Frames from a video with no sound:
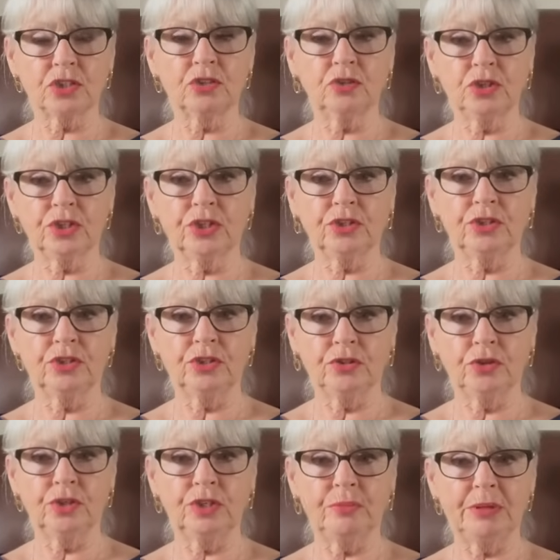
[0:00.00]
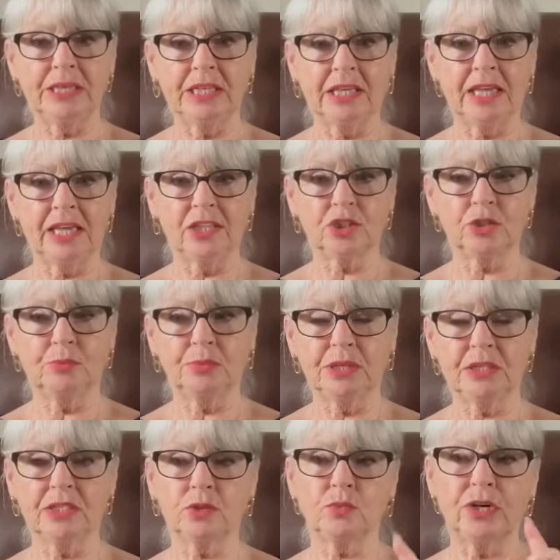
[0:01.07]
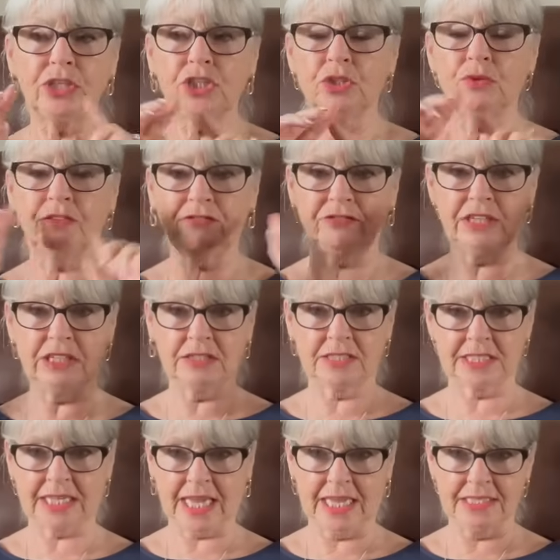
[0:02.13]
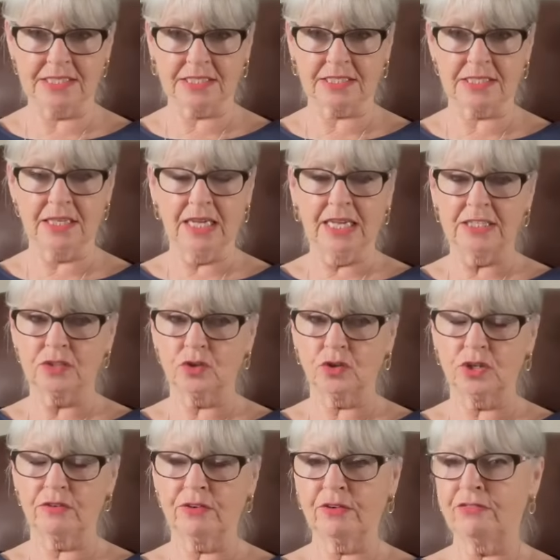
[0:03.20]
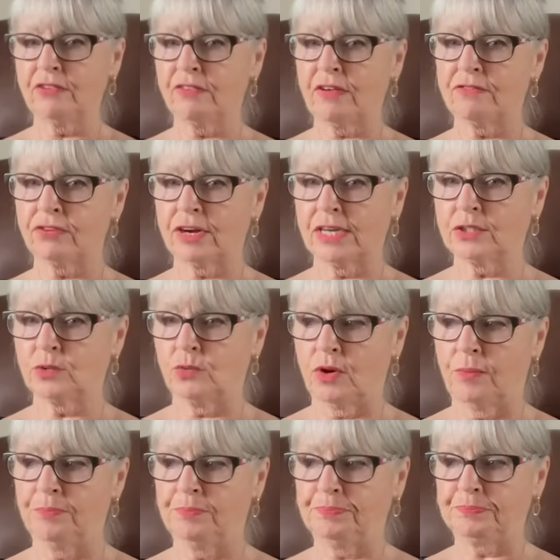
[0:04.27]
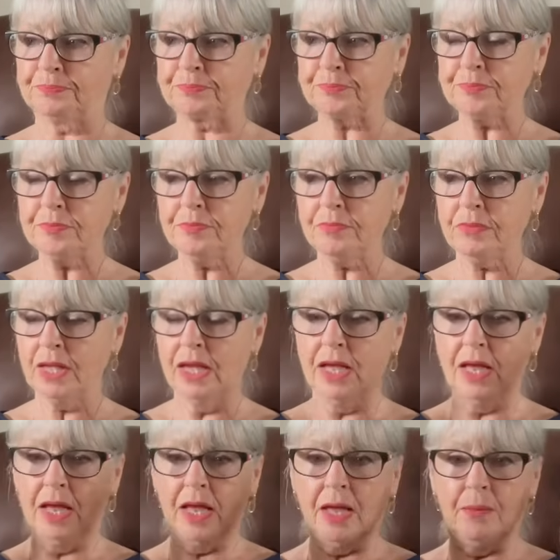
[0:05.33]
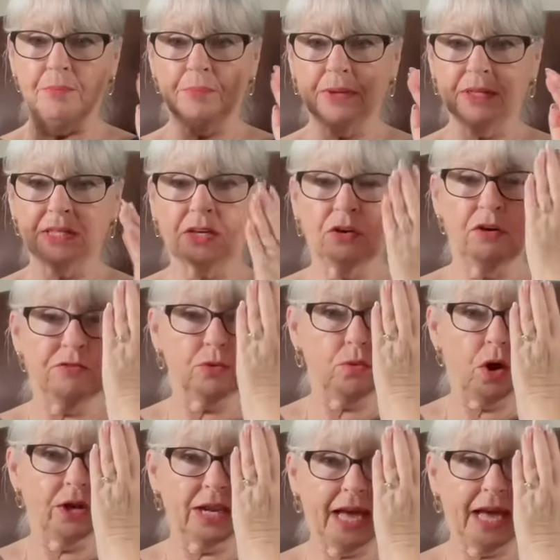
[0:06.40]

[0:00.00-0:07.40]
to look at, you know, your medication. Because when you do a field test, don't know if you've ever had one, but they cover one